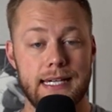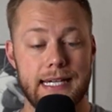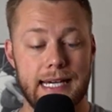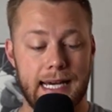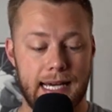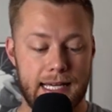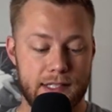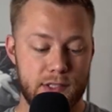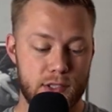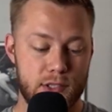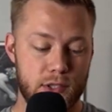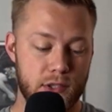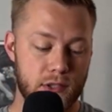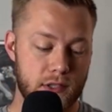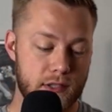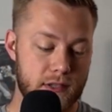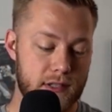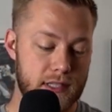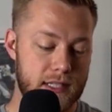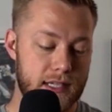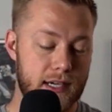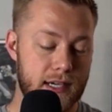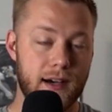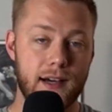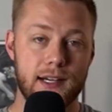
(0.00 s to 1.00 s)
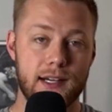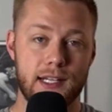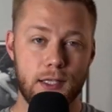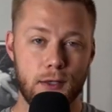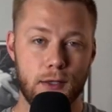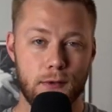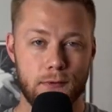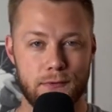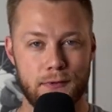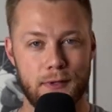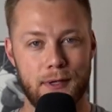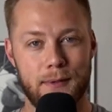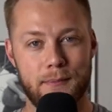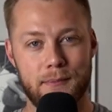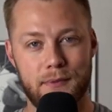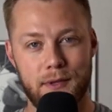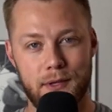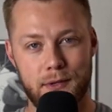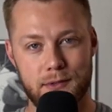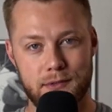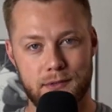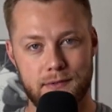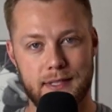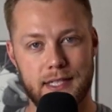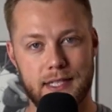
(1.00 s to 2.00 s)
I took the audio from
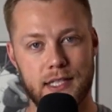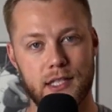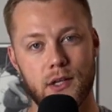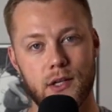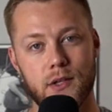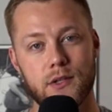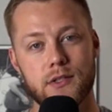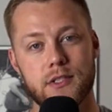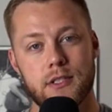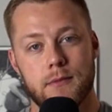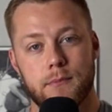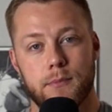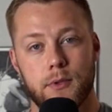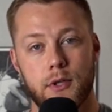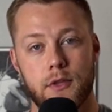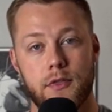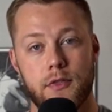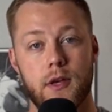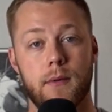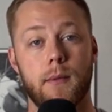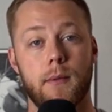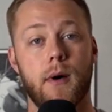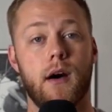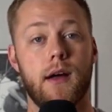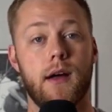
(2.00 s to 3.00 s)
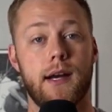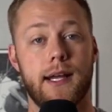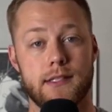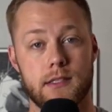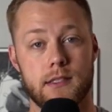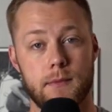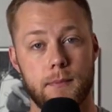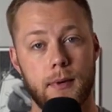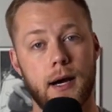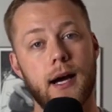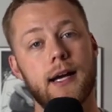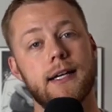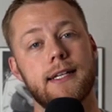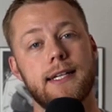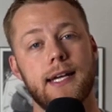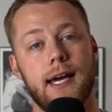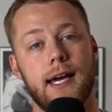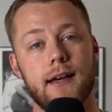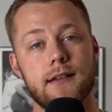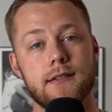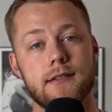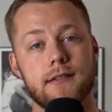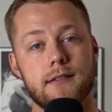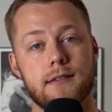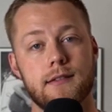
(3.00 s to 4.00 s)
those videos and put them on as a
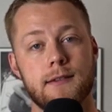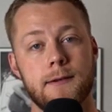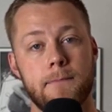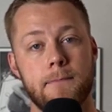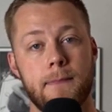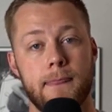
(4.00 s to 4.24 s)
podcast.